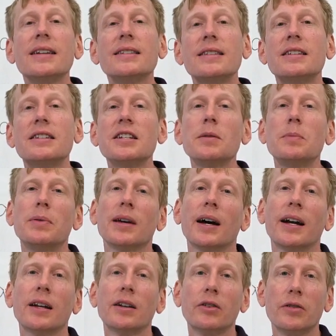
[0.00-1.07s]
As the
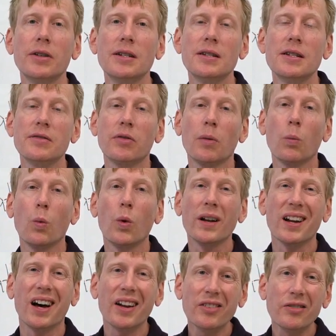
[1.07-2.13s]
CPI increases from
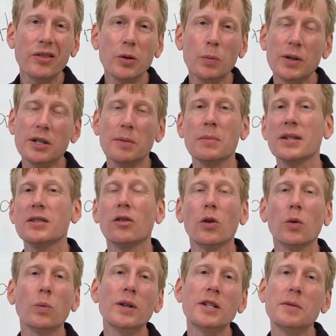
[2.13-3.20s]
100, which it must
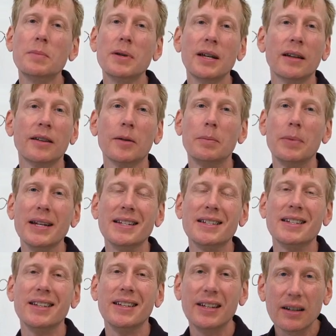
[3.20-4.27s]
always be in the
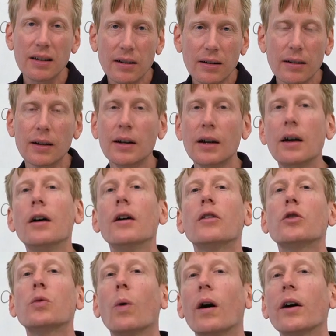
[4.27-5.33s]
base year,
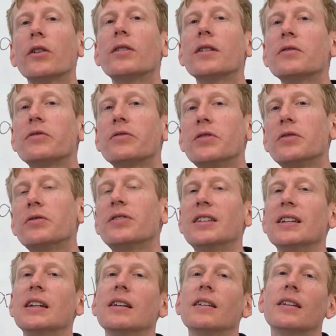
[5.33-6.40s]
to
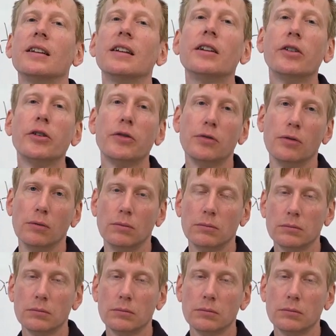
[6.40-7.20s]
115 in year 2.